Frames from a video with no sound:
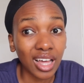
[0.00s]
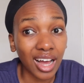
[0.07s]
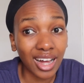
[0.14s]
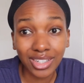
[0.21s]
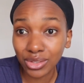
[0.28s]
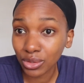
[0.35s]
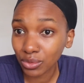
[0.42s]
I
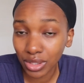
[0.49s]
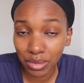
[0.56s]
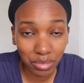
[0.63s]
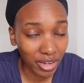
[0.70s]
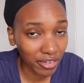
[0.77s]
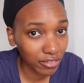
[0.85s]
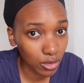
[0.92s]
don't want
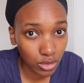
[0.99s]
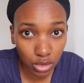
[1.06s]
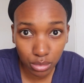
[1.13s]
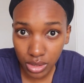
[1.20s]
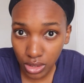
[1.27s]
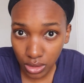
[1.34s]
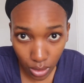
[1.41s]
my phone to
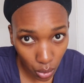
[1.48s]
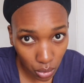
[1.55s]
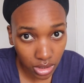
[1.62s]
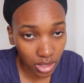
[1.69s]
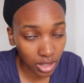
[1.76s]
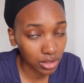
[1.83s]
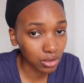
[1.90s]
be
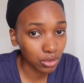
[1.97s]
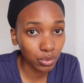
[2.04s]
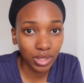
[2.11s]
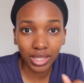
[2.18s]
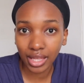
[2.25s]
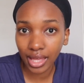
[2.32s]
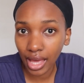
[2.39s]
stolen. I don't
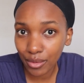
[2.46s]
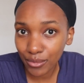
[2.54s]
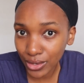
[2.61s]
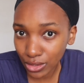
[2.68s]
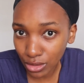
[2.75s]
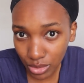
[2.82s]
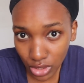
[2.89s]
want the camera
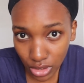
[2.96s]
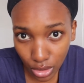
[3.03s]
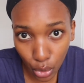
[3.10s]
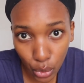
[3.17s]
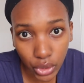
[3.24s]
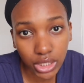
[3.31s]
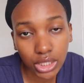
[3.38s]
to be
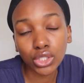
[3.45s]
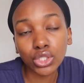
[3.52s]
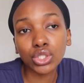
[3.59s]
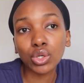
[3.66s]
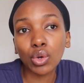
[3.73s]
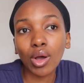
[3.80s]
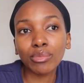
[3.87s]
stolen.
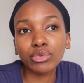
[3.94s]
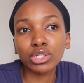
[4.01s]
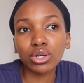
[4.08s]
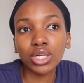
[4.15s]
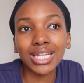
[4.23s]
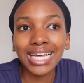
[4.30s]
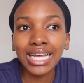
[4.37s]
So I'm just
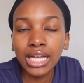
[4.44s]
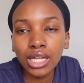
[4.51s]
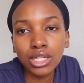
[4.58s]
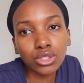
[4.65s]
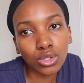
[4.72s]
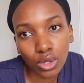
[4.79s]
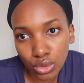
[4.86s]
gonna
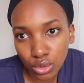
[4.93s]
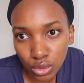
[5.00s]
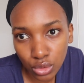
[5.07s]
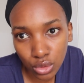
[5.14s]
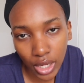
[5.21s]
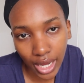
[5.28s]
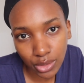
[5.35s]
talk to
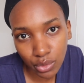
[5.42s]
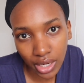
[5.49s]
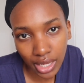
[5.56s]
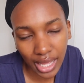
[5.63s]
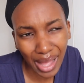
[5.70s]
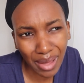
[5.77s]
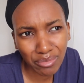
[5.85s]
you guys when I
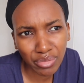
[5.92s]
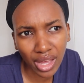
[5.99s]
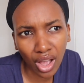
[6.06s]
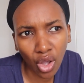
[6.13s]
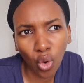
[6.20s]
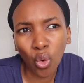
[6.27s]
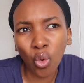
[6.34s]
come
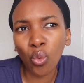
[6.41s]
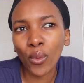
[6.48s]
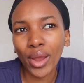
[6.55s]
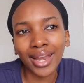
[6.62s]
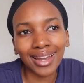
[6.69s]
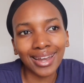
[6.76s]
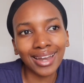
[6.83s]
back or
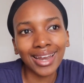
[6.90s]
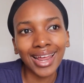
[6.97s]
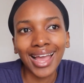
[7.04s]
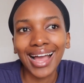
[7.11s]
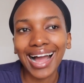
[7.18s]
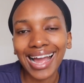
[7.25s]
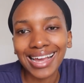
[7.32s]
when
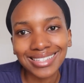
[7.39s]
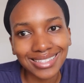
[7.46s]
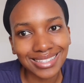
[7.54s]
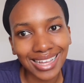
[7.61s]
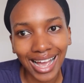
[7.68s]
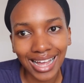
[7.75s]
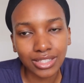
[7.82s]
I
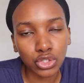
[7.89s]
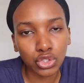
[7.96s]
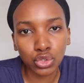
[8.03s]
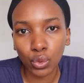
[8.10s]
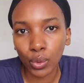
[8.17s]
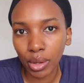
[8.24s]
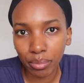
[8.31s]
start
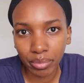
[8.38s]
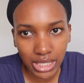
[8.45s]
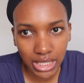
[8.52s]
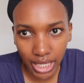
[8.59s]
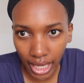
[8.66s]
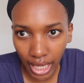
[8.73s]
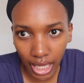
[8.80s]
doing B's
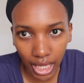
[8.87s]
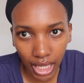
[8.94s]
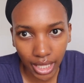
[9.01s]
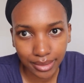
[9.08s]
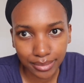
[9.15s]
hair.